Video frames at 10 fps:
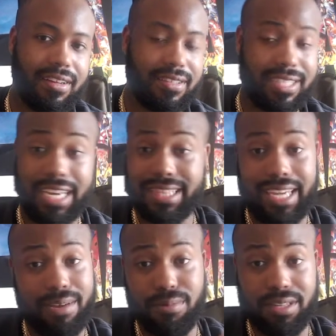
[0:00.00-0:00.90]
Same
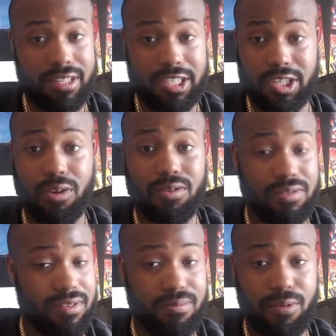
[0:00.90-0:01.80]
thing with the Joker,
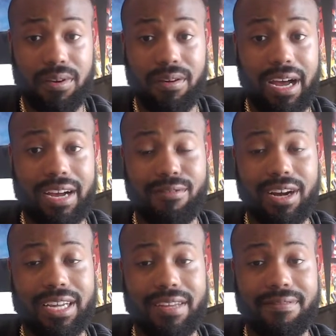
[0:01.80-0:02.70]
the movie that
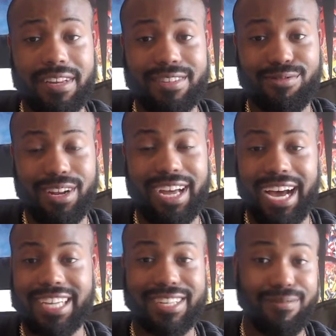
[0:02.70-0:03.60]
Joaquin Phoenix won the
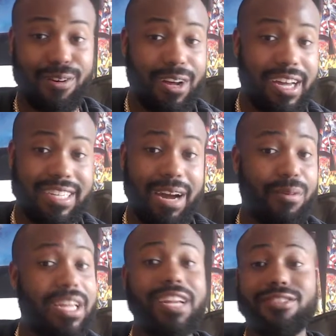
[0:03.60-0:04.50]
Oscar for. That
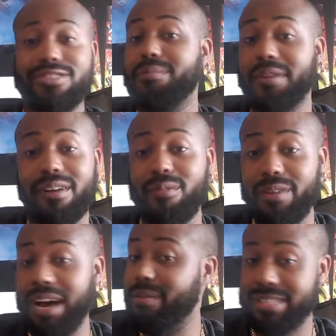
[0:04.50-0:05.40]
wasn't superhero movie.
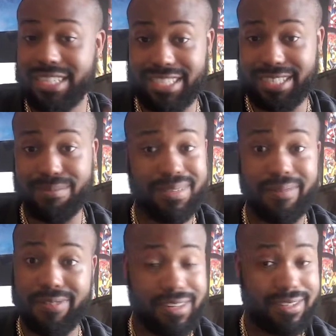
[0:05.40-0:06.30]
That was just some
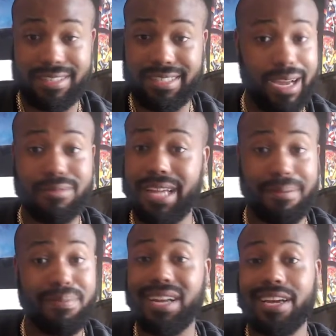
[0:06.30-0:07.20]
different. That was
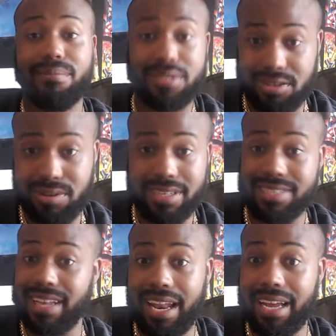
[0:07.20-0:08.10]
like Buddy Up the Street or
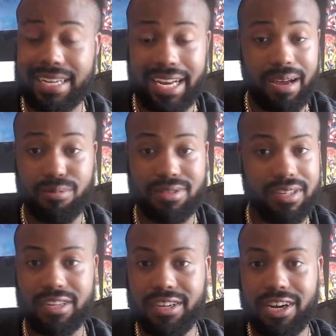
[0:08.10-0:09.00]
something like that. That was
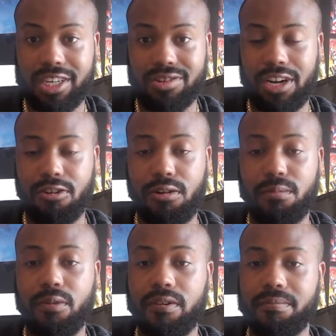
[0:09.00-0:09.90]
a straight normal
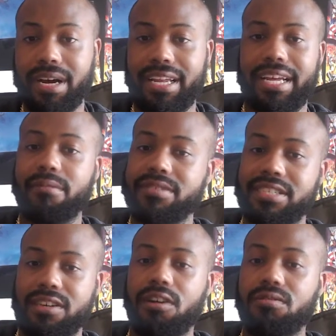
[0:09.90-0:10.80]
movie, but it was his
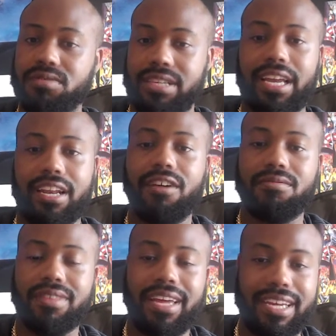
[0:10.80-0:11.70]
own
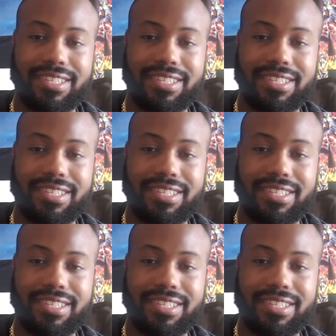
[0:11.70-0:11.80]
standalone thing.